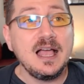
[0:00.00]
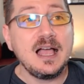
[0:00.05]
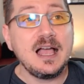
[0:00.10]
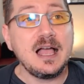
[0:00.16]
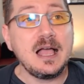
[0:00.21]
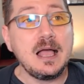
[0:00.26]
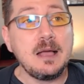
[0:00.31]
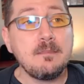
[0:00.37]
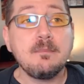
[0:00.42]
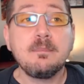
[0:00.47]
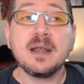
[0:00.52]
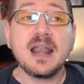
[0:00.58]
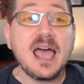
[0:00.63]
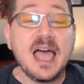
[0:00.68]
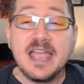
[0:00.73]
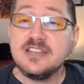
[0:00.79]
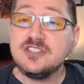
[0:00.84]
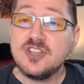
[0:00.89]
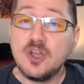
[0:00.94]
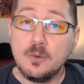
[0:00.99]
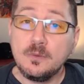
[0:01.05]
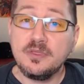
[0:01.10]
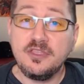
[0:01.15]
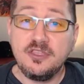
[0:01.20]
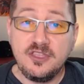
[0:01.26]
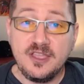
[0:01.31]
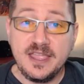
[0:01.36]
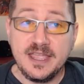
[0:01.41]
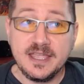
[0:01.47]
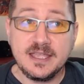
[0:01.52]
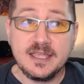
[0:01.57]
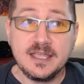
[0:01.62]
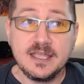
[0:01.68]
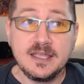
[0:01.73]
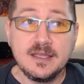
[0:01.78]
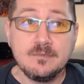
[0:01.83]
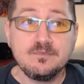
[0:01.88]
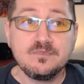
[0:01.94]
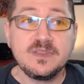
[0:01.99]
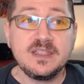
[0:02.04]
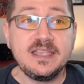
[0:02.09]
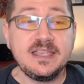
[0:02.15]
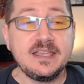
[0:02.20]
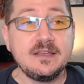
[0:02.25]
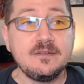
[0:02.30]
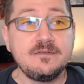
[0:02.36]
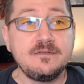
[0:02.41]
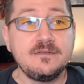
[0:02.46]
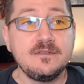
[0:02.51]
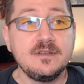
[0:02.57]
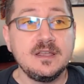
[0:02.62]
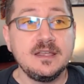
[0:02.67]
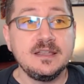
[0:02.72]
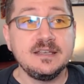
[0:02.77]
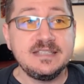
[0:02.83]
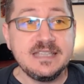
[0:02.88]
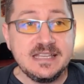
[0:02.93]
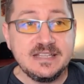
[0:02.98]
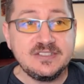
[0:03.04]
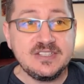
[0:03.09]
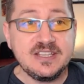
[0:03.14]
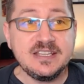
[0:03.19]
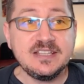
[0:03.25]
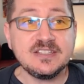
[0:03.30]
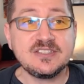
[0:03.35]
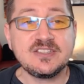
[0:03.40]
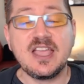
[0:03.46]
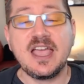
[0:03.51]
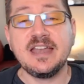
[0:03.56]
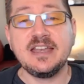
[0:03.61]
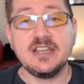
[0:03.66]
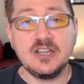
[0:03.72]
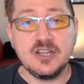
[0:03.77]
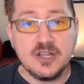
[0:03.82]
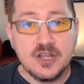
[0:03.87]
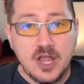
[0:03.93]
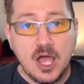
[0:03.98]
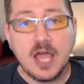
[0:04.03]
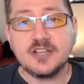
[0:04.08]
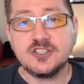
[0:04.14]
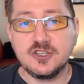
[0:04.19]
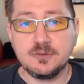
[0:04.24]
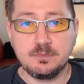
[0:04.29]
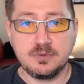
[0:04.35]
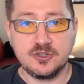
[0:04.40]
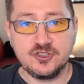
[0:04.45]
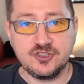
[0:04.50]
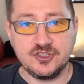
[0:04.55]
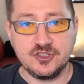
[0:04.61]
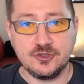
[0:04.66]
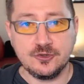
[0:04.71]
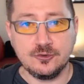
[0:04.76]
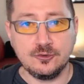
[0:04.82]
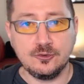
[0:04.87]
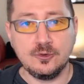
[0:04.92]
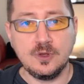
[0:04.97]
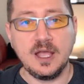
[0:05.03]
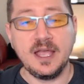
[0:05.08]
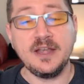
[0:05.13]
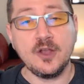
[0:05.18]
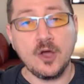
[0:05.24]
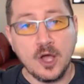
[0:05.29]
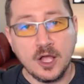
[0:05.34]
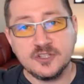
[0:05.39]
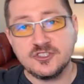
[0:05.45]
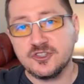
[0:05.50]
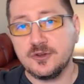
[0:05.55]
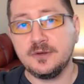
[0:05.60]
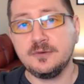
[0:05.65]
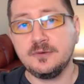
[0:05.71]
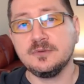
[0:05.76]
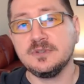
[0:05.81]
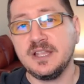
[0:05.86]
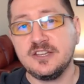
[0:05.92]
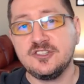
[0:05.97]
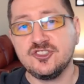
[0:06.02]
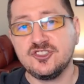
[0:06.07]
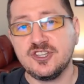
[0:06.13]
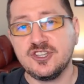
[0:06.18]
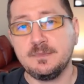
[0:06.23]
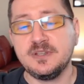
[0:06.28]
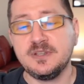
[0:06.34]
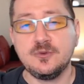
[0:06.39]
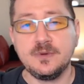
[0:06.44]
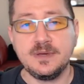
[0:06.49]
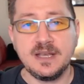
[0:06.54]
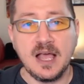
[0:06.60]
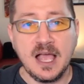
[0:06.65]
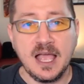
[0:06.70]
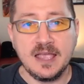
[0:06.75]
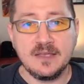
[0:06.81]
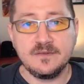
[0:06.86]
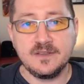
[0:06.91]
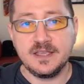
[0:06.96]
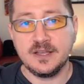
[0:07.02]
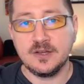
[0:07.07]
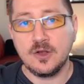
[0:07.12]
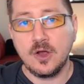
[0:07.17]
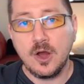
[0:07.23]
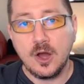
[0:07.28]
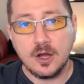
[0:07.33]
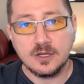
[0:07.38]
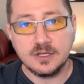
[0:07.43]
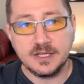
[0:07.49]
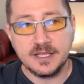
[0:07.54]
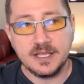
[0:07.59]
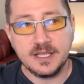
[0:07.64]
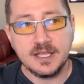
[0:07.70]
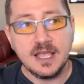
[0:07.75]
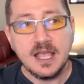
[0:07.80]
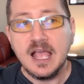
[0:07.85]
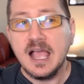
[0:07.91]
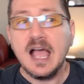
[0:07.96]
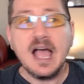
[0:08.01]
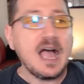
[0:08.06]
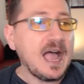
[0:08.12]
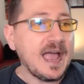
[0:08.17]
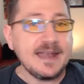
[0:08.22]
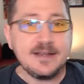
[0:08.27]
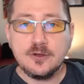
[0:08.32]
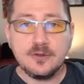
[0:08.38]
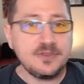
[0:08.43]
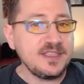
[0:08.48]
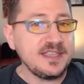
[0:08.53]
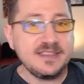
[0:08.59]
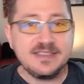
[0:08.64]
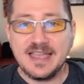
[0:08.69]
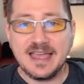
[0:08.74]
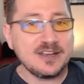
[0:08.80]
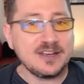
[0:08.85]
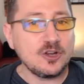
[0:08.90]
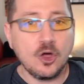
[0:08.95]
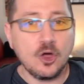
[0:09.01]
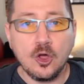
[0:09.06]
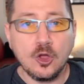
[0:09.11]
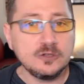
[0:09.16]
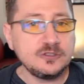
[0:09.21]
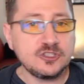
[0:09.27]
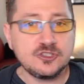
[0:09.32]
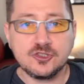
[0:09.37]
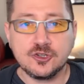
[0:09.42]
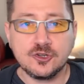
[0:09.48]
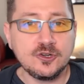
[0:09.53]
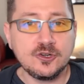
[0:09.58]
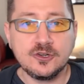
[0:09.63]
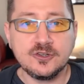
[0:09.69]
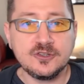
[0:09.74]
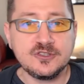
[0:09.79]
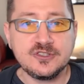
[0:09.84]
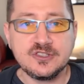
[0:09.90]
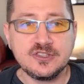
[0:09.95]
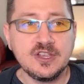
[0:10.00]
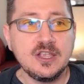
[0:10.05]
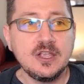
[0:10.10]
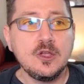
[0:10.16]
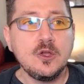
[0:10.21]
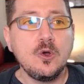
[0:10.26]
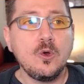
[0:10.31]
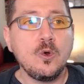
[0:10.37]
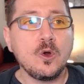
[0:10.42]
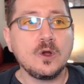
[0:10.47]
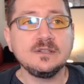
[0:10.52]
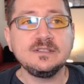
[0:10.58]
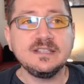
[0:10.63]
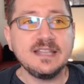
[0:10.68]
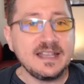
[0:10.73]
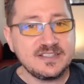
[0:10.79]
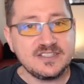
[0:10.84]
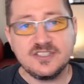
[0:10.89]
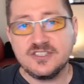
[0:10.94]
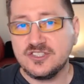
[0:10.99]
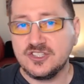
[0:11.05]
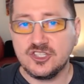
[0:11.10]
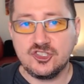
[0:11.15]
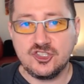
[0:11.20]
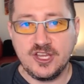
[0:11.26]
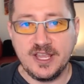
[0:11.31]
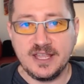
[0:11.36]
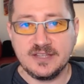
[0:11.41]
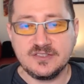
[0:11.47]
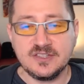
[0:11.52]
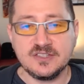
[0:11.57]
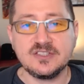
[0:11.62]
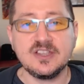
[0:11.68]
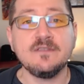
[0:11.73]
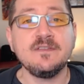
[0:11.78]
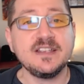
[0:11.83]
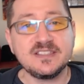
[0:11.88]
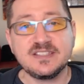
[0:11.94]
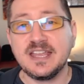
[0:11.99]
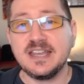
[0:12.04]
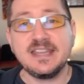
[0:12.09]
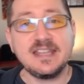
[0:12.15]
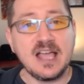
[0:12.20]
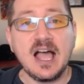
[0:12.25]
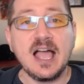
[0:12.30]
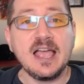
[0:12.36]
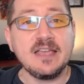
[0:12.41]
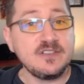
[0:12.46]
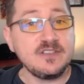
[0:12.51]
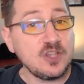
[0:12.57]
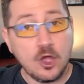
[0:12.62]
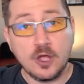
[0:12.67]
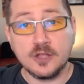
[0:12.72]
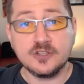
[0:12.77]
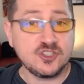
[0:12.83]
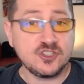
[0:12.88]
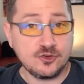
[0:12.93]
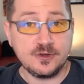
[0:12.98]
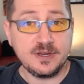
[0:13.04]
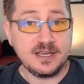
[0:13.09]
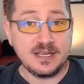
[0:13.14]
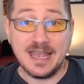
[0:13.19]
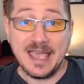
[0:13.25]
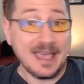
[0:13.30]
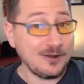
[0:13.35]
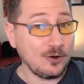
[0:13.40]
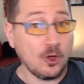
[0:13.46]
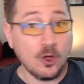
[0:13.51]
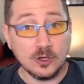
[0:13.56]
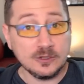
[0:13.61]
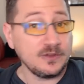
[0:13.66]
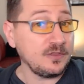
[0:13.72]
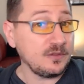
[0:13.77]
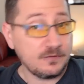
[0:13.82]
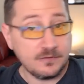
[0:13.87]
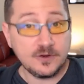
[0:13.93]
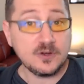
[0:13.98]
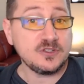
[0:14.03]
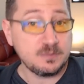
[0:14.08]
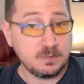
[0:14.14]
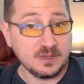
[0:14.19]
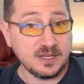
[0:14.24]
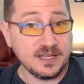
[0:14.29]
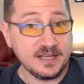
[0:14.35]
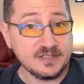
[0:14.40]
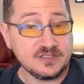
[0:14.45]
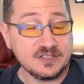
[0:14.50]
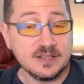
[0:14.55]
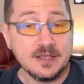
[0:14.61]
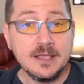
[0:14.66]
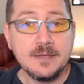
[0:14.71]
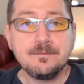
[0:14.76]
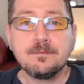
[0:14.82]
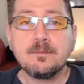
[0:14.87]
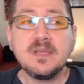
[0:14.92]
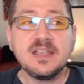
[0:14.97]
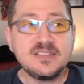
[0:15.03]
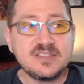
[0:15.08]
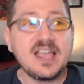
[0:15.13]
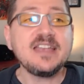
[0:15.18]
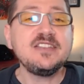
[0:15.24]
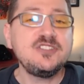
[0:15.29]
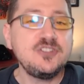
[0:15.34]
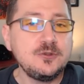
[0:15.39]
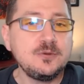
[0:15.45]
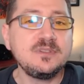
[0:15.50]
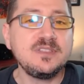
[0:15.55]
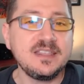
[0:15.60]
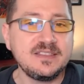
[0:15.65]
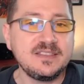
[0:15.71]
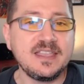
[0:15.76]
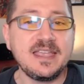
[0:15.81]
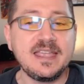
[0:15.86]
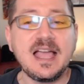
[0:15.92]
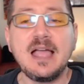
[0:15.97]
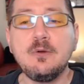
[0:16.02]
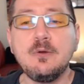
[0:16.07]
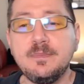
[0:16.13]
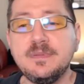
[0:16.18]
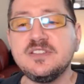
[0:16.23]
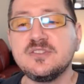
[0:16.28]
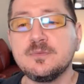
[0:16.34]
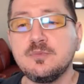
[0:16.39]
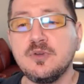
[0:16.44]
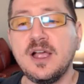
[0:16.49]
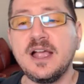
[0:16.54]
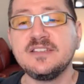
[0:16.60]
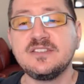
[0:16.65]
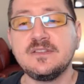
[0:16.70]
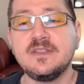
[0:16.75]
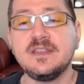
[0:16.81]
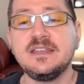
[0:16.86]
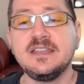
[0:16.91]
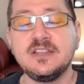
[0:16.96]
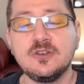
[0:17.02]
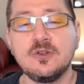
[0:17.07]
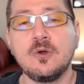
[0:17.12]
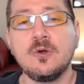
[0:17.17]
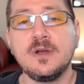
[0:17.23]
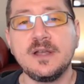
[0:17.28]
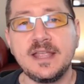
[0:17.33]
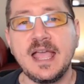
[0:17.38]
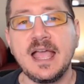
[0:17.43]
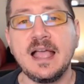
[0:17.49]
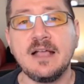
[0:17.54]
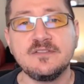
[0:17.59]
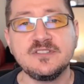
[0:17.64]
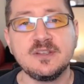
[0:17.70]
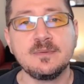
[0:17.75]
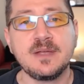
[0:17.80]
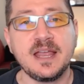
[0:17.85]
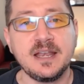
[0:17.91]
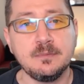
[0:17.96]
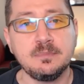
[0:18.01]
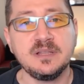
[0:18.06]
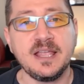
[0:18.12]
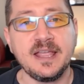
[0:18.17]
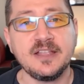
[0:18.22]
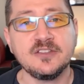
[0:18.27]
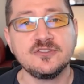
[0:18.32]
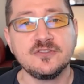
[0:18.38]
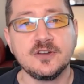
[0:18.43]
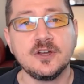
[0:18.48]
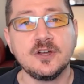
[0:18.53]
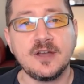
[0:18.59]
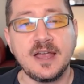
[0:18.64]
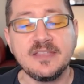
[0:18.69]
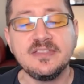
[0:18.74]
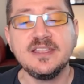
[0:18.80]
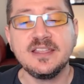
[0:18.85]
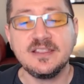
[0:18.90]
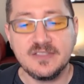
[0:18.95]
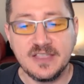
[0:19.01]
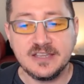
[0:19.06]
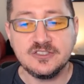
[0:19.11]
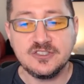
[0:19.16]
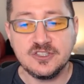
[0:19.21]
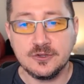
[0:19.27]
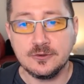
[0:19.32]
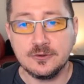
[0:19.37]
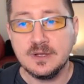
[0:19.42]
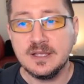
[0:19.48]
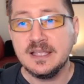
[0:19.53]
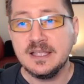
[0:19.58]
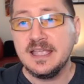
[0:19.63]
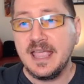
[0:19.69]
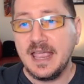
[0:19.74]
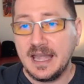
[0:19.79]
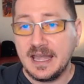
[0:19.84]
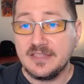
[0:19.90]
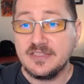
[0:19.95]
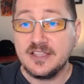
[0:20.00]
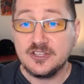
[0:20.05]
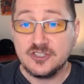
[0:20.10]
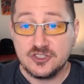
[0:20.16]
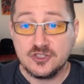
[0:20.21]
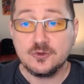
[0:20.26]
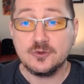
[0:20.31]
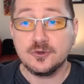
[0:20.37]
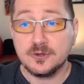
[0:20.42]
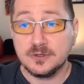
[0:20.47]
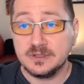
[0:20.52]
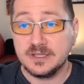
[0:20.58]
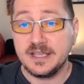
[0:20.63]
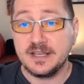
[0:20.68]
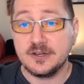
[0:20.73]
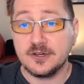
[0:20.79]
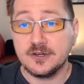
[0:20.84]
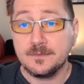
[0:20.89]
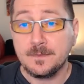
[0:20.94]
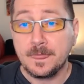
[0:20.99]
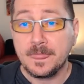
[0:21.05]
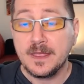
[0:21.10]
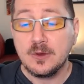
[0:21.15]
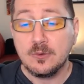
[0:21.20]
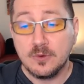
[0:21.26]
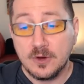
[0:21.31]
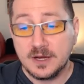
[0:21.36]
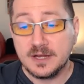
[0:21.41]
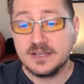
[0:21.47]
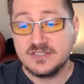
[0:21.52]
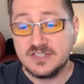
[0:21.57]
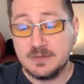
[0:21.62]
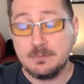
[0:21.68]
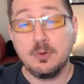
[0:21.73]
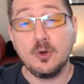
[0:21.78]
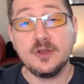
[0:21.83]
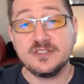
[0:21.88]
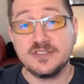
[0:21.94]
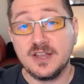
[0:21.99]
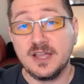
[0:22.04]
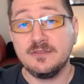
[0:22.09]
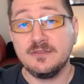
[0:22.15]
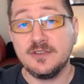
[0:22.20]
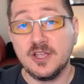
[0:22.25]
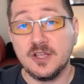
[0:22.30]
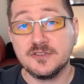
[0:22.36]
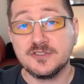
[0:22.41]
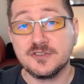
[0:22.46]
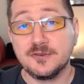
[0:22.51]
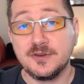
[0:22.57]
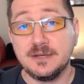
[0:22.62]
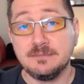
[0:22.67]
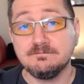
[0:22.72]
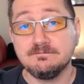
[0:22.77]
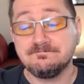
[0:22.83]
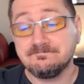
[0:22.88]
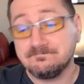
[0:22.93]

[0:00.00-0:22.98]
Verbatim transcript: Um, but I don't think if DC decided not to pursue an on screen relationship between Ivy and Harley, I don't think that at all deters or lessens the chances of us getting Ivy on screen at all in the first place. Because I do think they, I would be surprised if they didn't already have some kind of plans for her. I think they do. And I think sooner or later, we're going to see Poison Ivy on screen.